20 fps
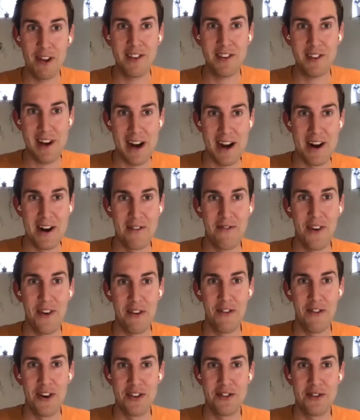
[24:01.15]
scared for
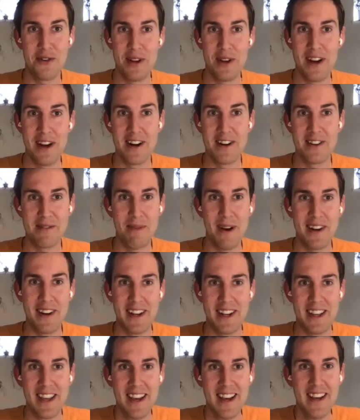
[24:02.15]
the first two years about
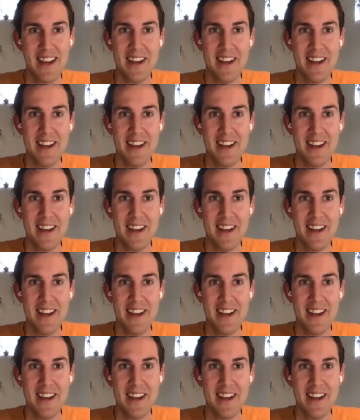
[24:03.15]
like